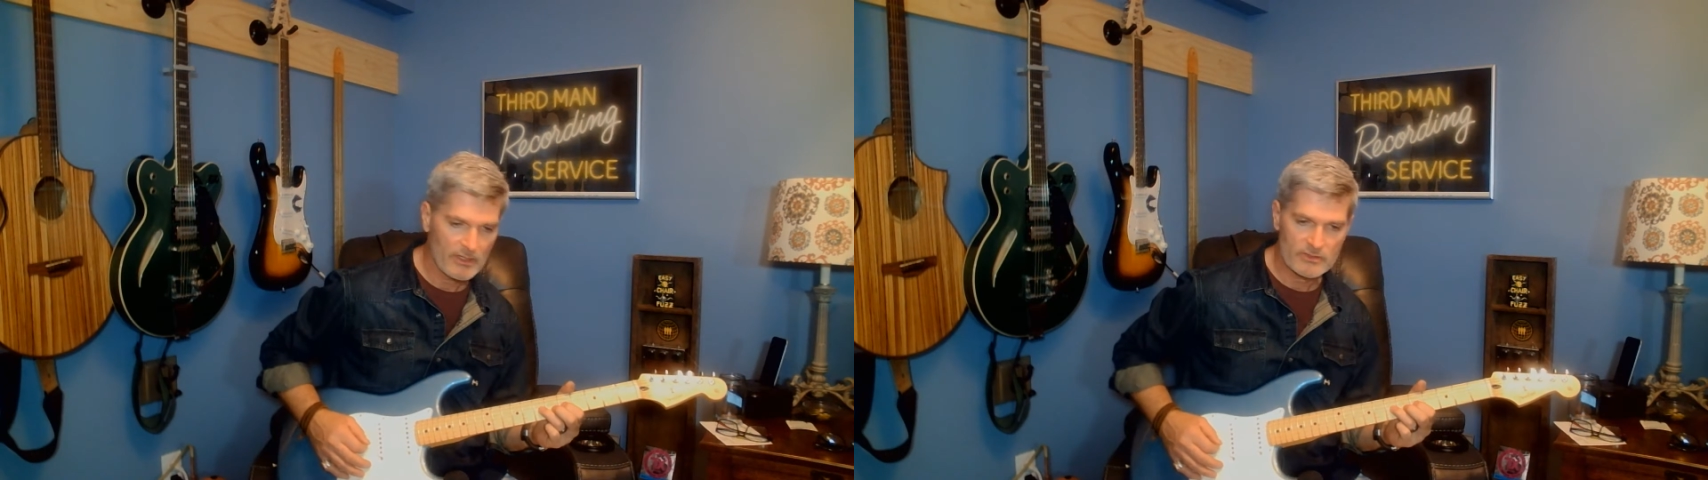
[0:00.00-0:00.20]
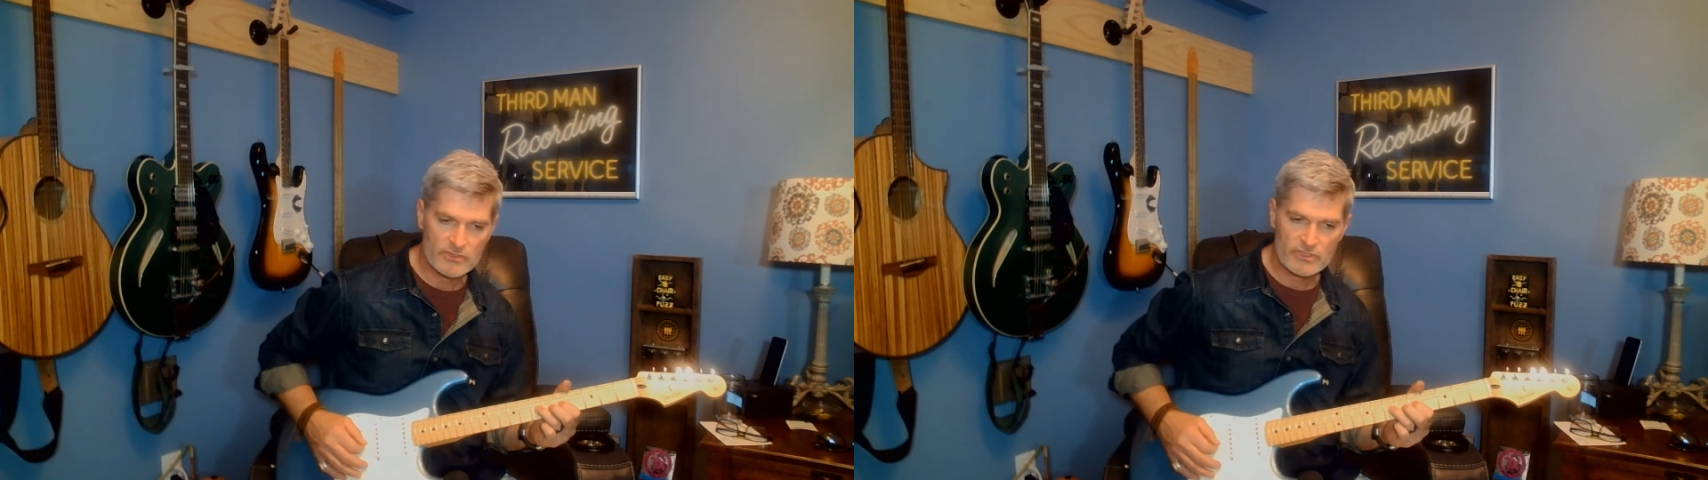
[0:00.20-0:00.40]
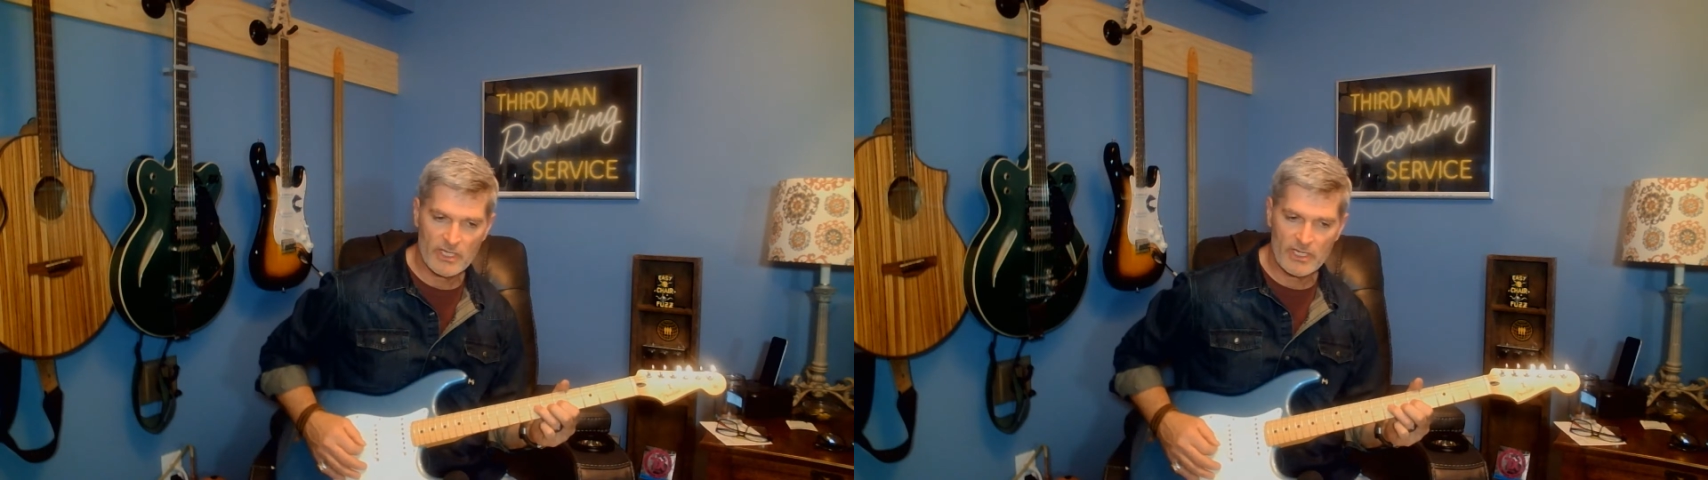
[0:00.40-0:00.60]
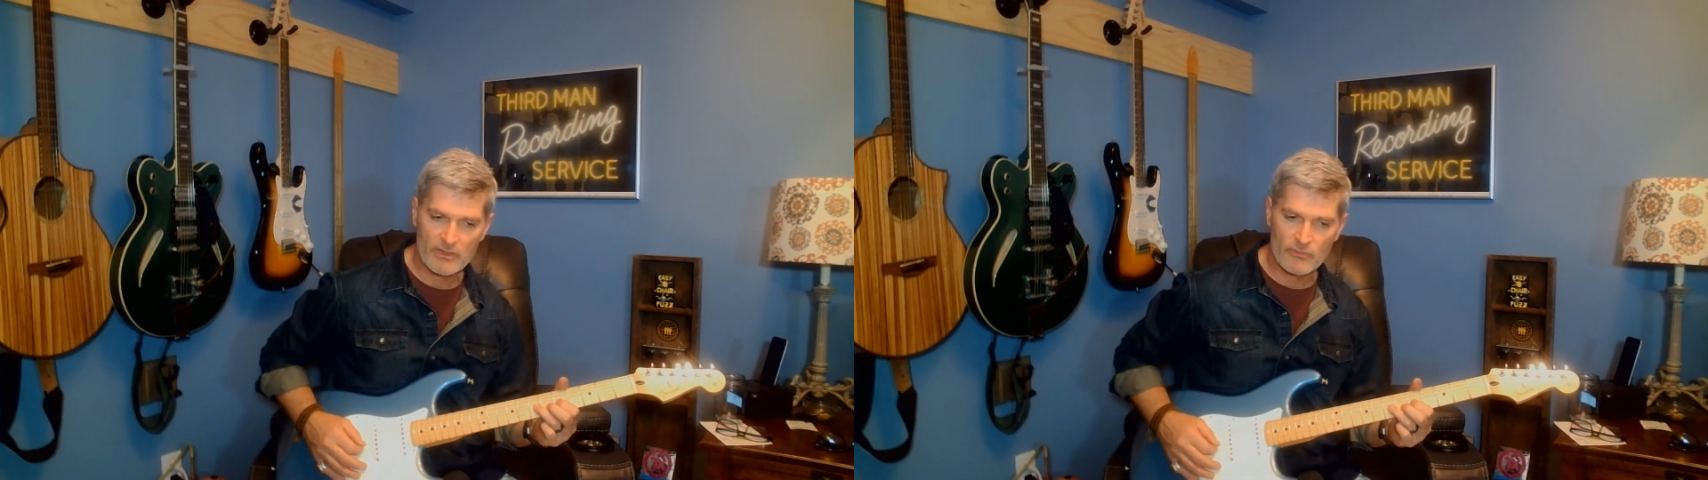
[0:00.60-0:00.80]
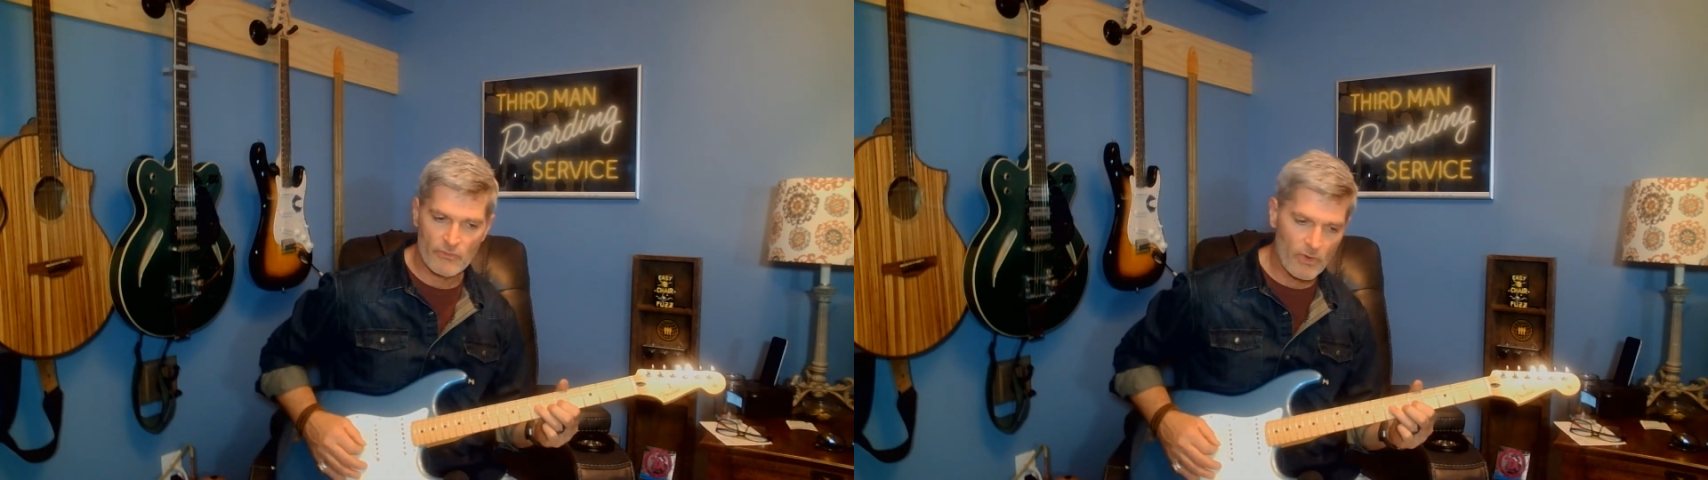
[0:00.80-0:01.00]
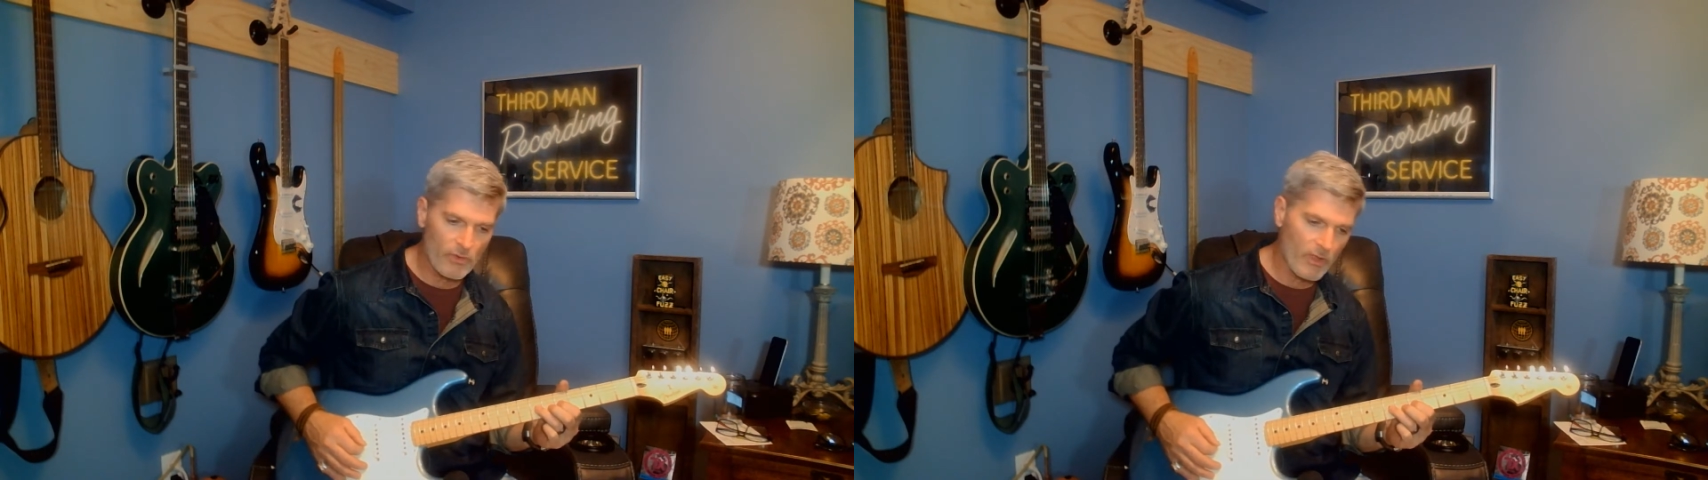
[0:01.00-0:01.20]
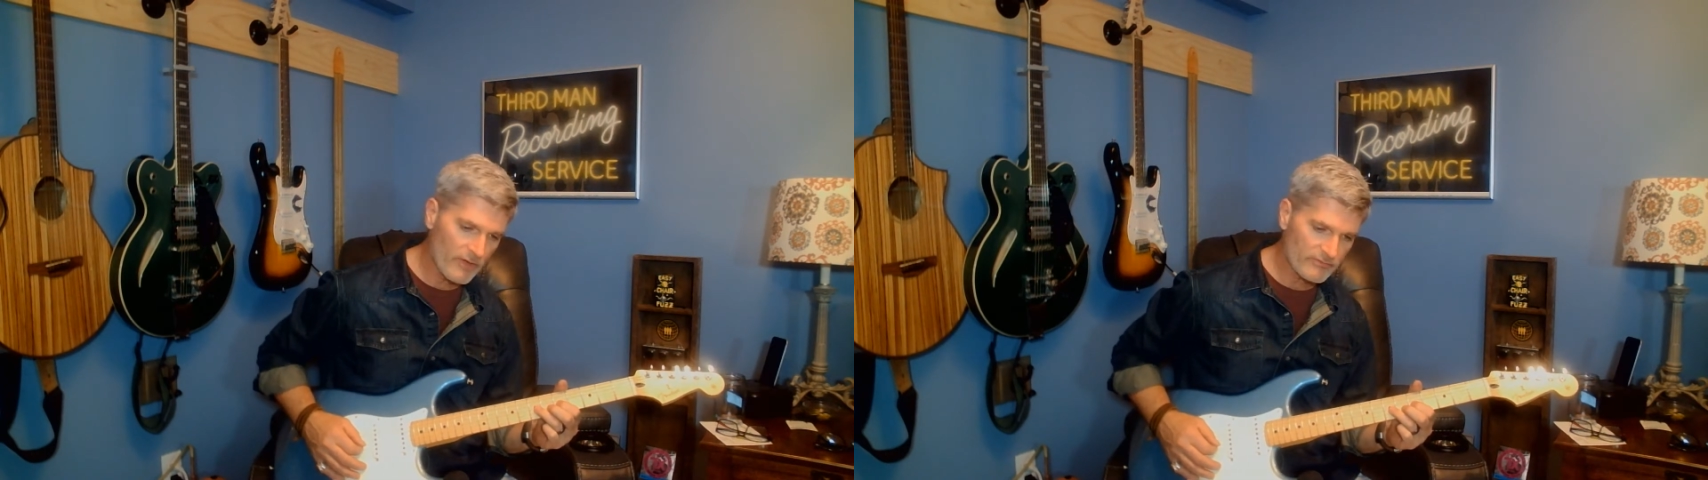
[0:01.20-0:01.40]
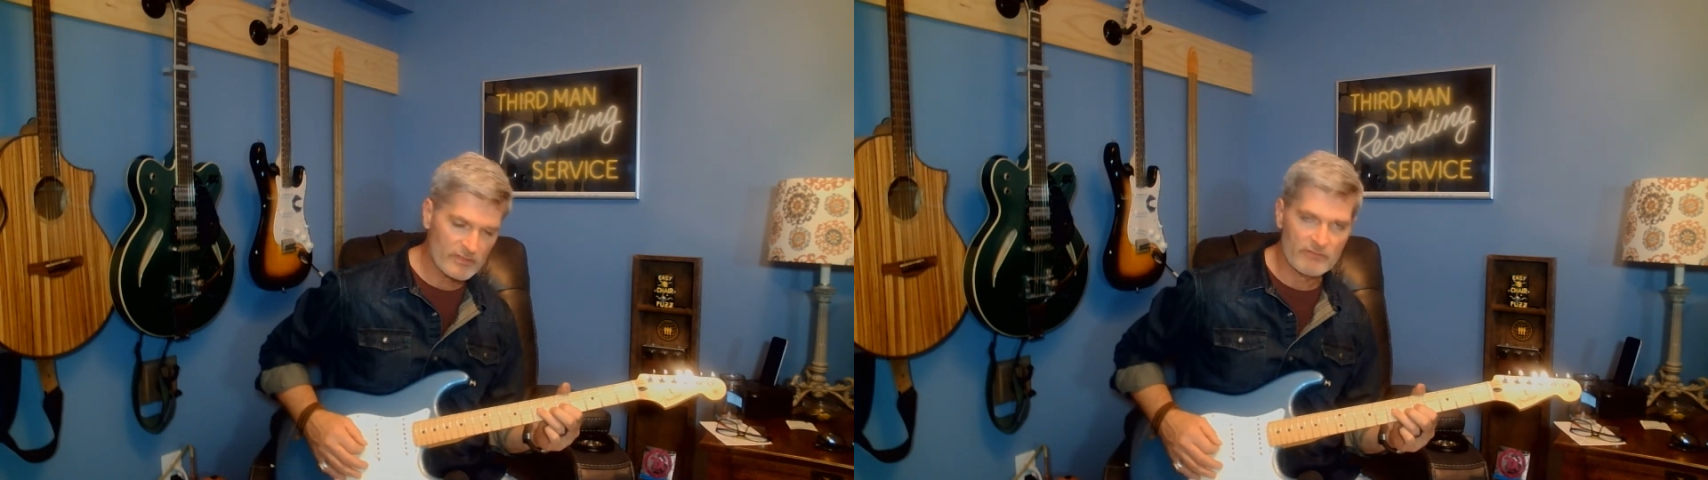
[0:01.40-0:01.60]
just kind of roll
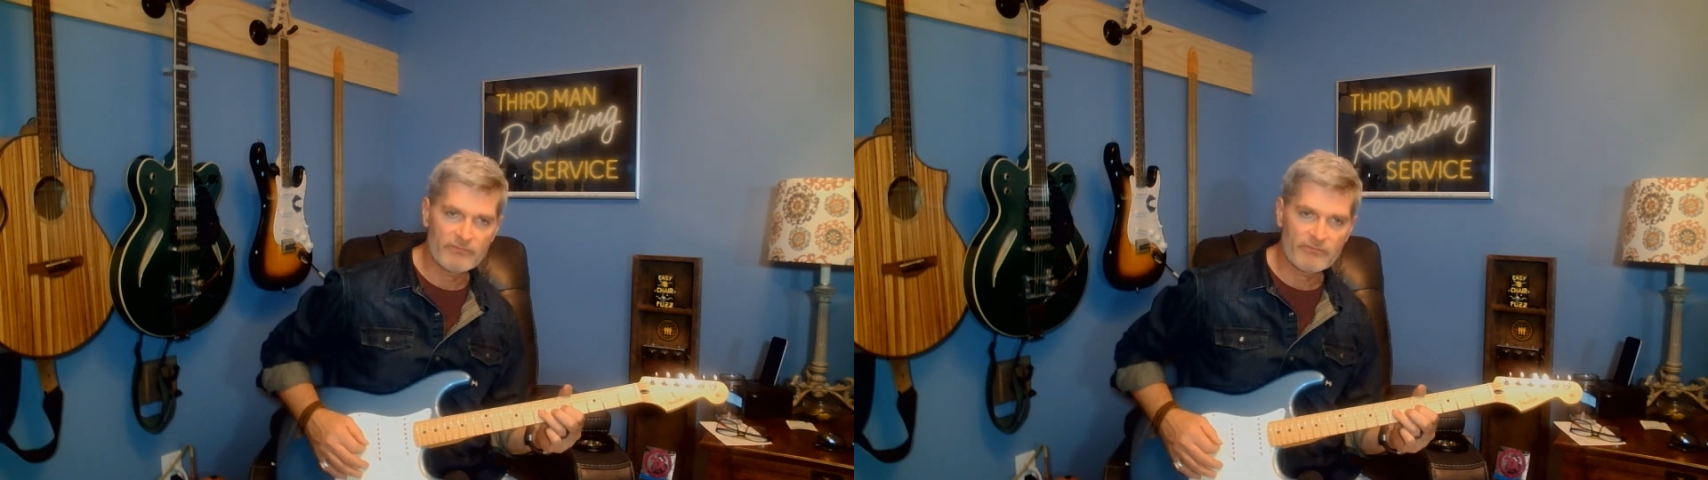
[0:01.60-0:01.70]
off to the